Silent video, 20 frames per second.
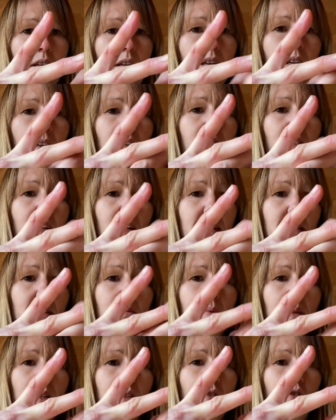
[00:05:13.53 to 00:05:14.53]
If it is a
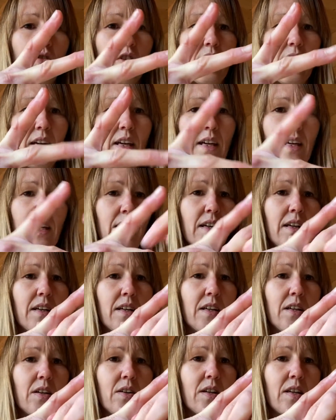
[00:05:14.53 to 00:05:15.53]
bit tricky,
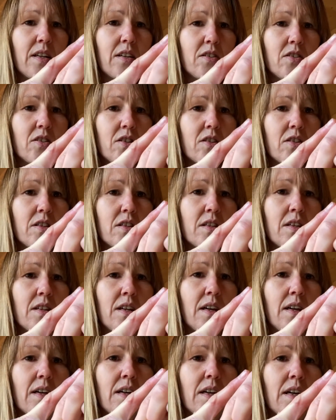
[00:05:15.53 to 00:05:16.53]
you can just
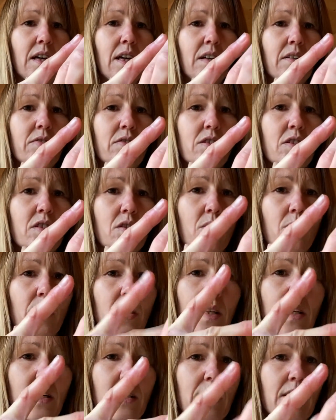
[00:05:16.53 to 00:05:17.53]
kind of
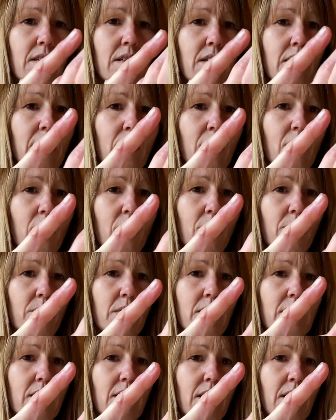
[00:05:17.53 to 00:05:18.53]
squeeze up the
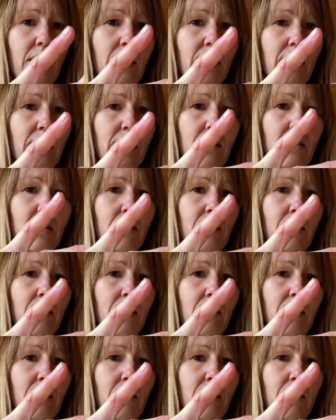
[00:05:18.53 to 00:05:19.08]
sides